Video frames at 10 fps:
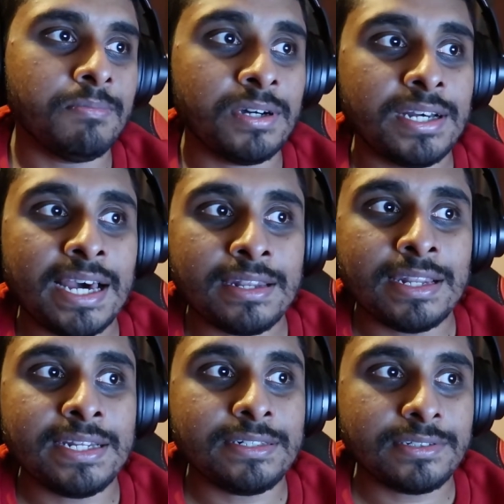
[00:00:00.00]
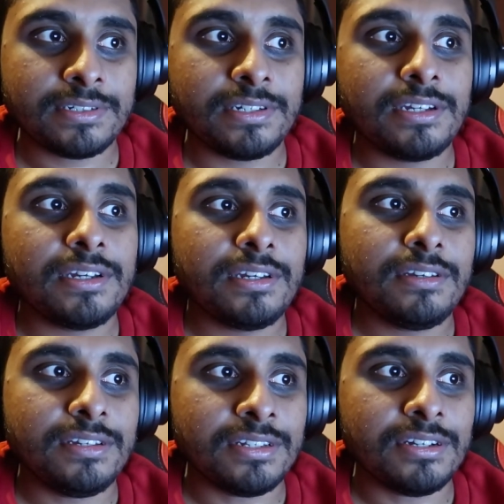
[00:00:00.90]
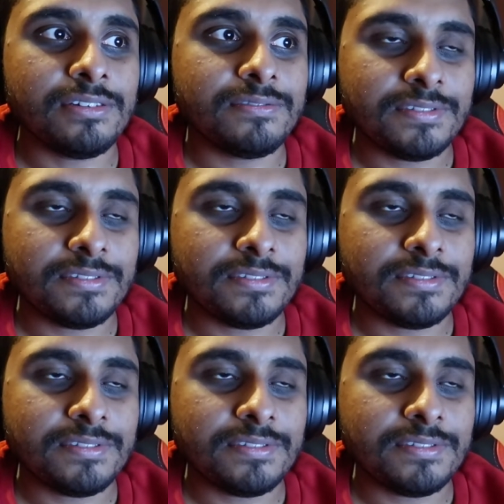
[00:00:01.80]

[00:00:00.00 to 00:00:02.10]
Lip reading: But Adelaide, you know,